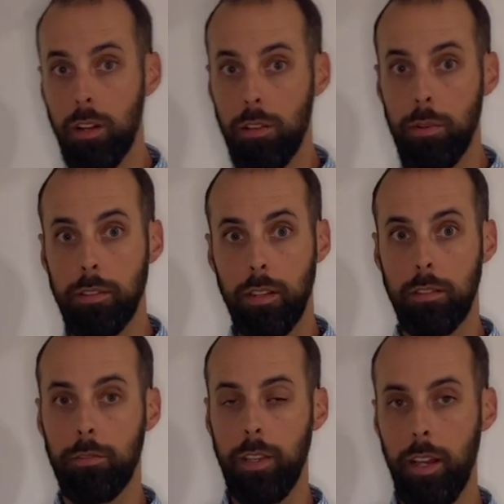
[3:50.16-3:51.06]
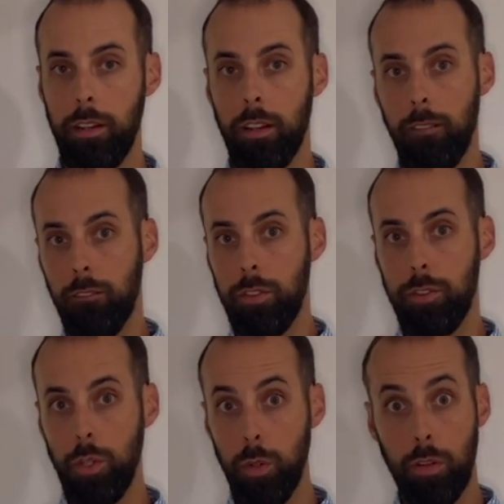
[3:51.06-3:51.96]
3 sets of 10,
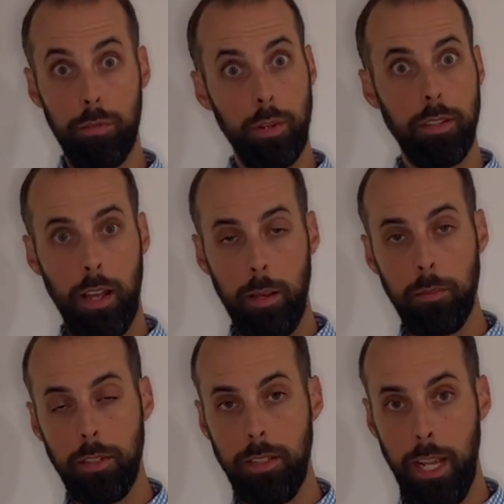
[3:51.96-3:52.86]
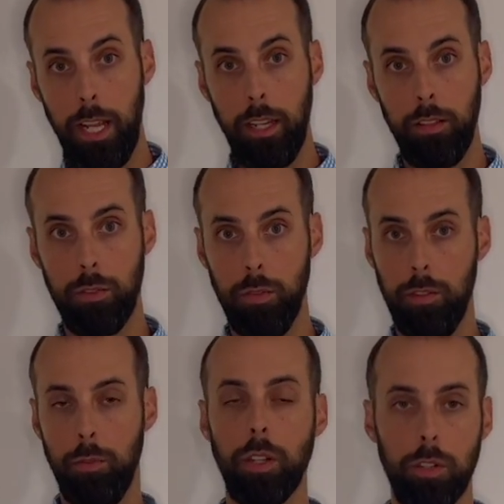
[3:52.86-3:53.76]
2 to 3 times a day is sort
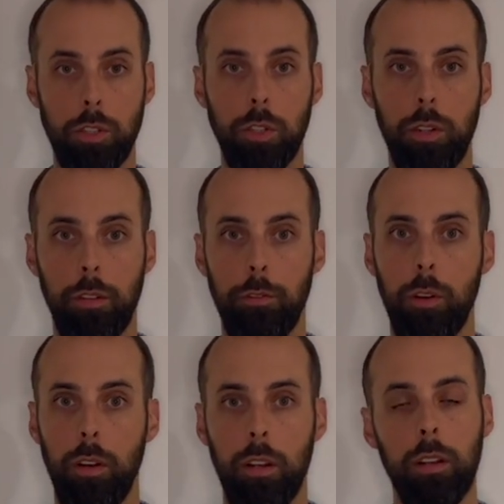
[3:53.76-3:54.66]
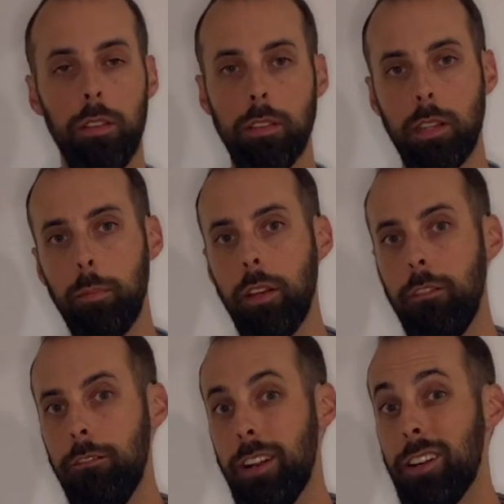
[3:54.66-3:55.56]
of what you're shooting for. This can be a
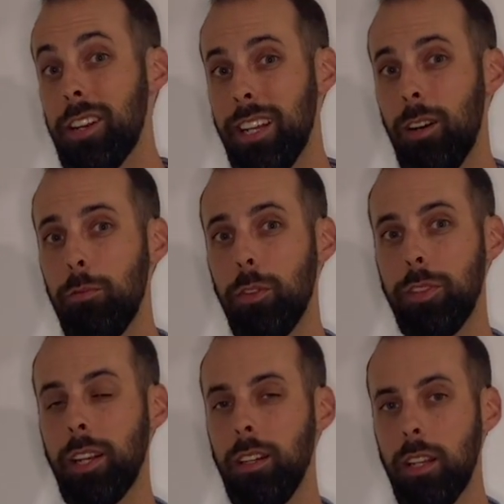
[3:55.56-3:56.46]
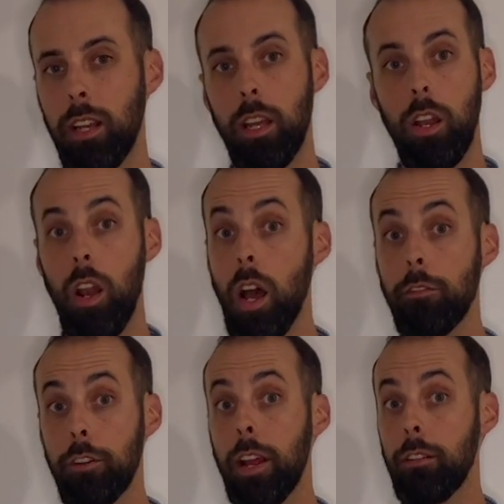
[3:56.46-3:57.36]
very helpful technique, not
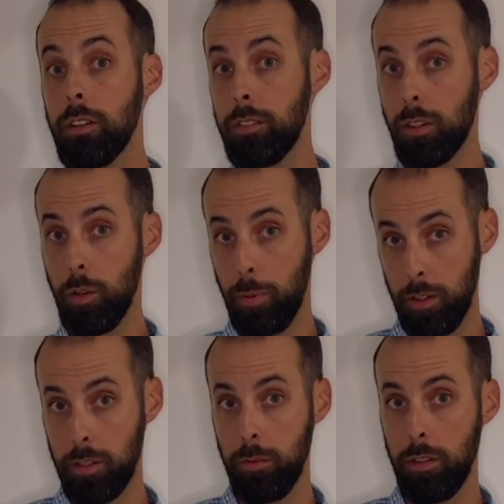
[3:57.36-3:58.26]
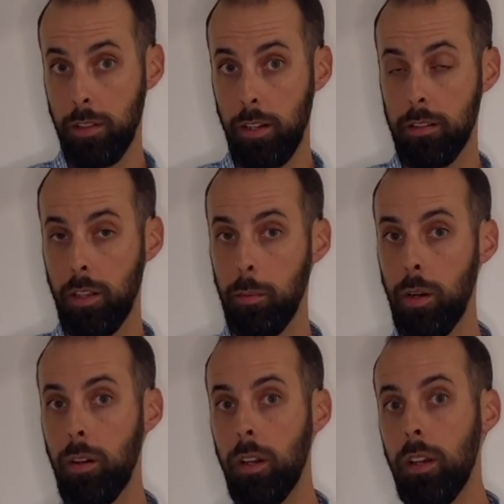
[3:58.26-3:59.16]
for every single person with tennis
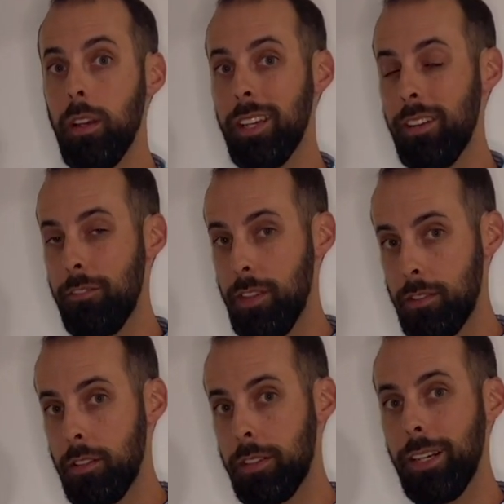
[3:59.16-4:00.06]
elbow. If this doesn't